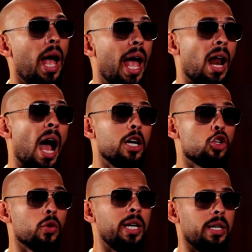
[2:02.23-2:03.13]
And I
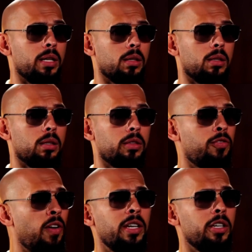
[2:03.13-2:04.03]
agree.
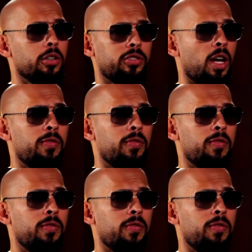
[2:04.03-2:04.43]
Defending yourself.